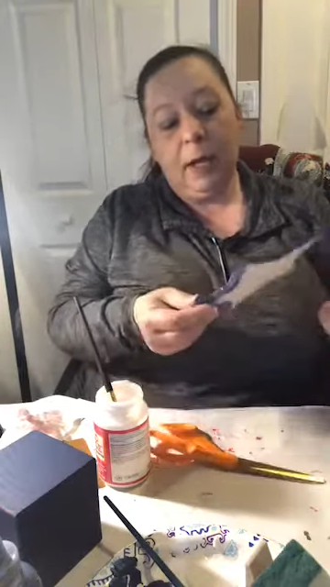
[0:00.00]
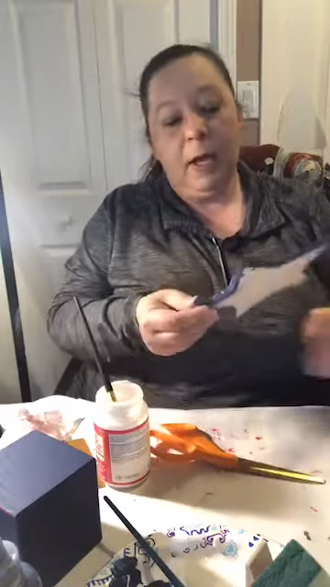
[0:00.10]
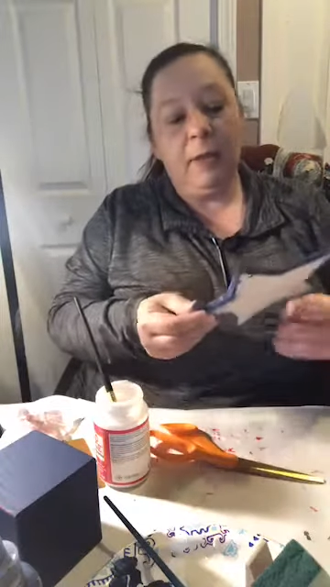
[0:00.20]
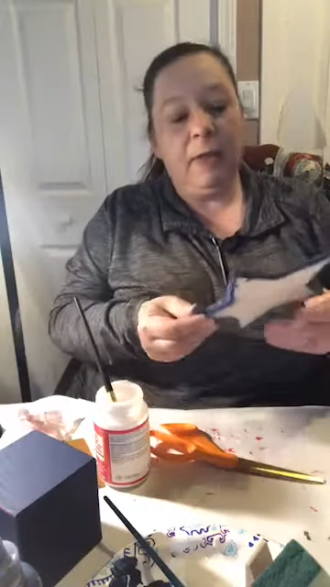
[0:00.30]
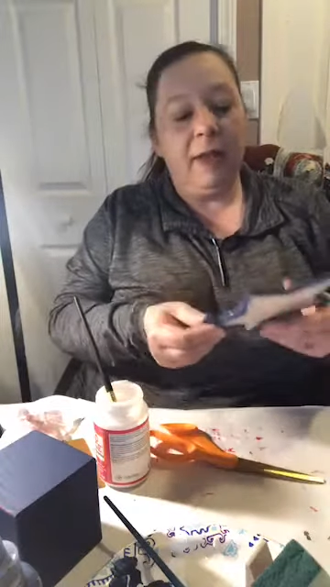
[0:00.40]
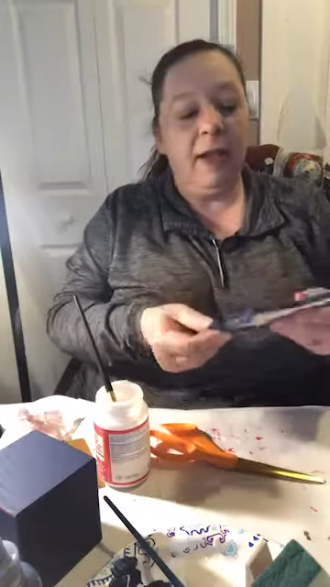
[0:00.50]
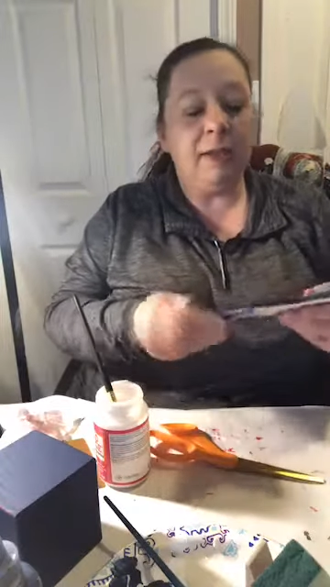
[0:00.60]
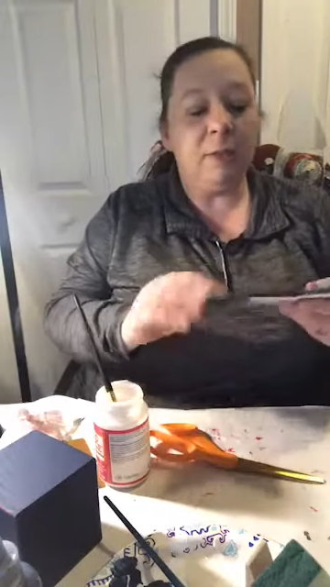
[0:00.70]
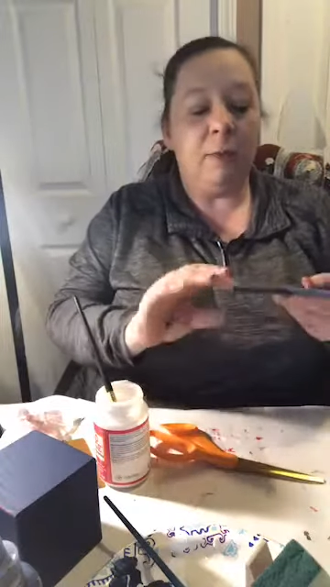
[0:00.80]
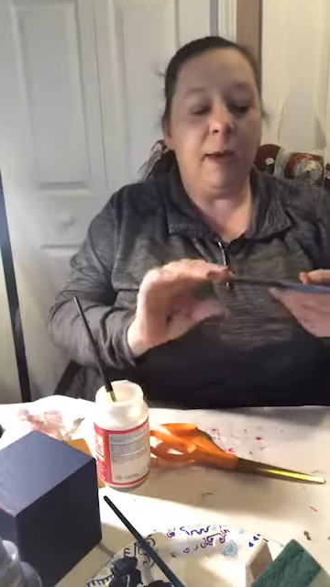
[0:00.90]
And then
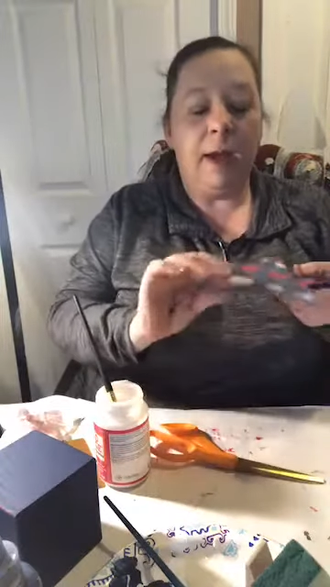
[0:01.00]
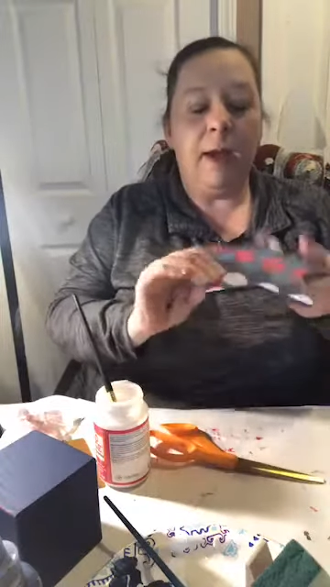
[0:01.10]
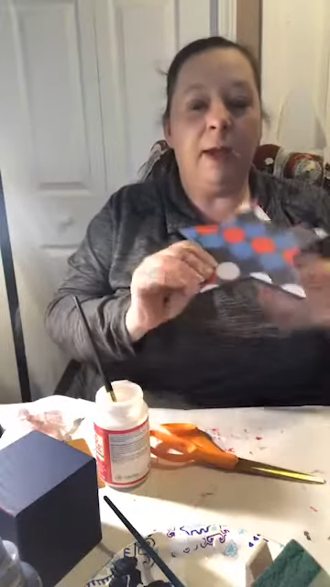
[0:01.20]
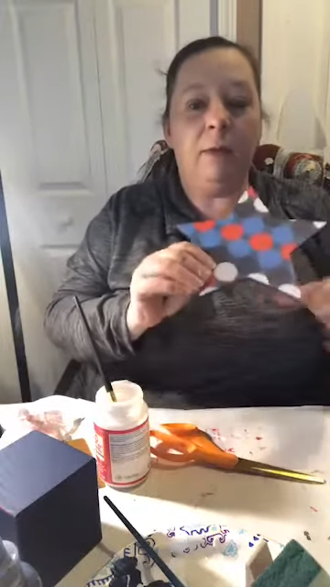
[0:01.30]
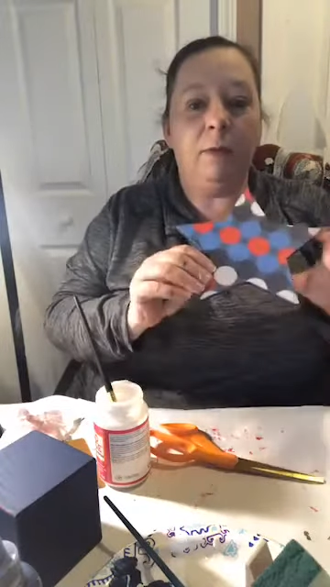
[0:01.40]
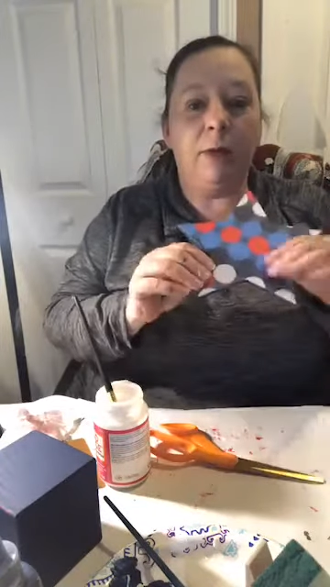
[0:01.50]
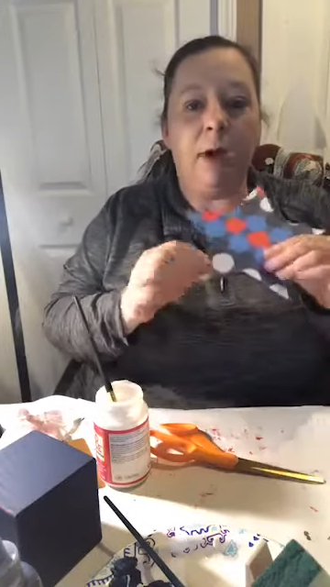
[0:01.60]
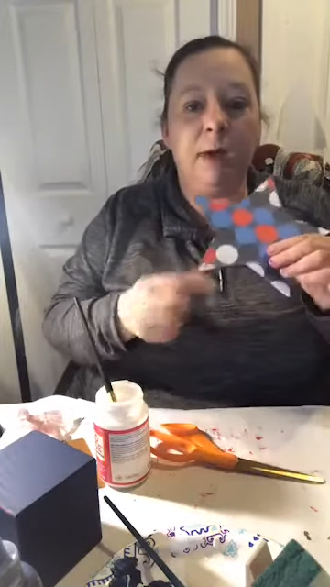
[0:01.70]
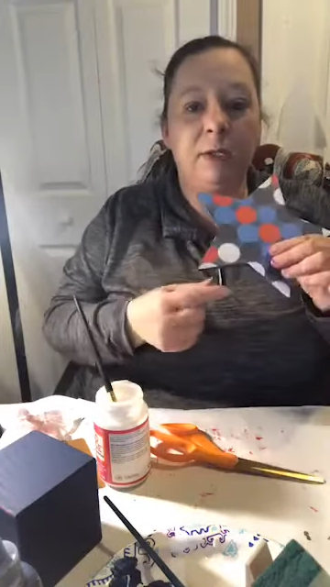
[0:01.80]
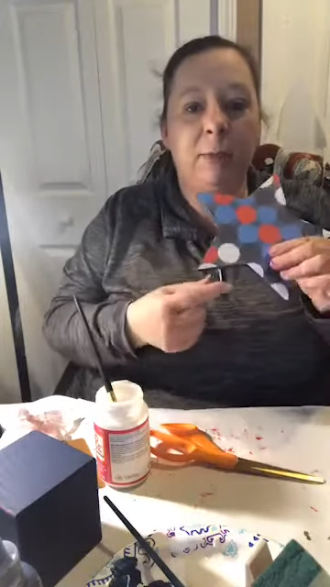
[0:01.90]
that's why we
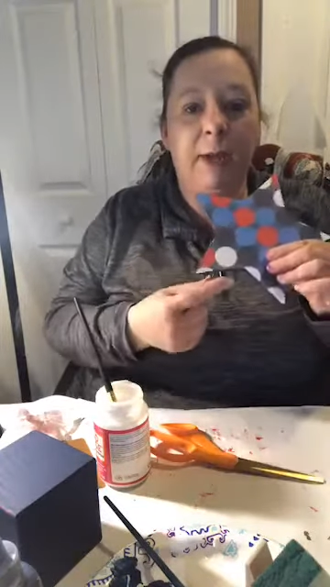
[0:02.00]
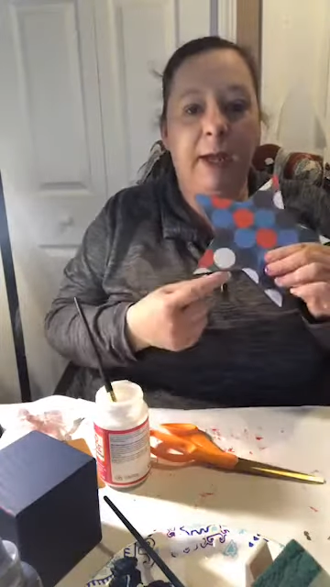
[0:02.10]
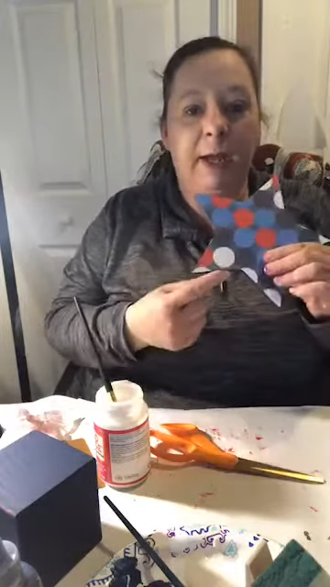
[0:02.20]
also